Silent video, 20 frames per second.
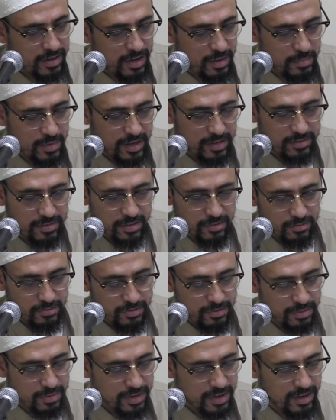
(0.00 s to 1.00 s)
amazing
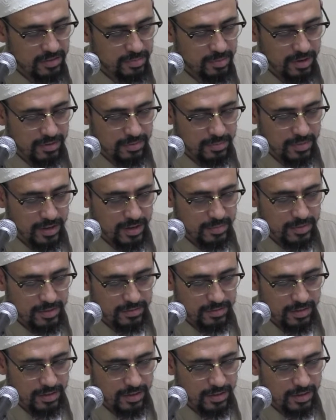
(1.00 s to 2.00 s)
Sharia of Prophet Muhammad
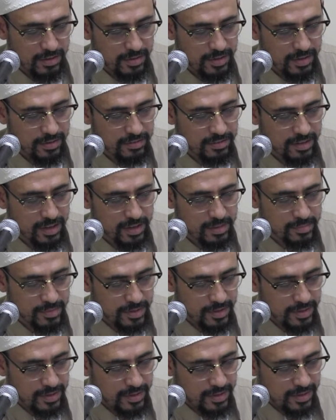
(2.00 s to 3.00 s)
sallallahu alaihi wasallam.
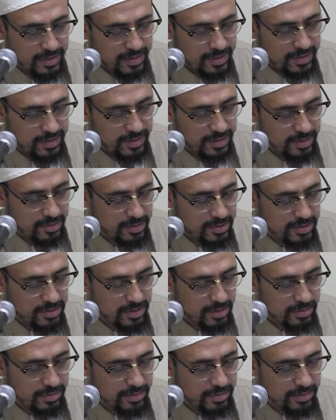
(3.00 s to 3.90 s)
And you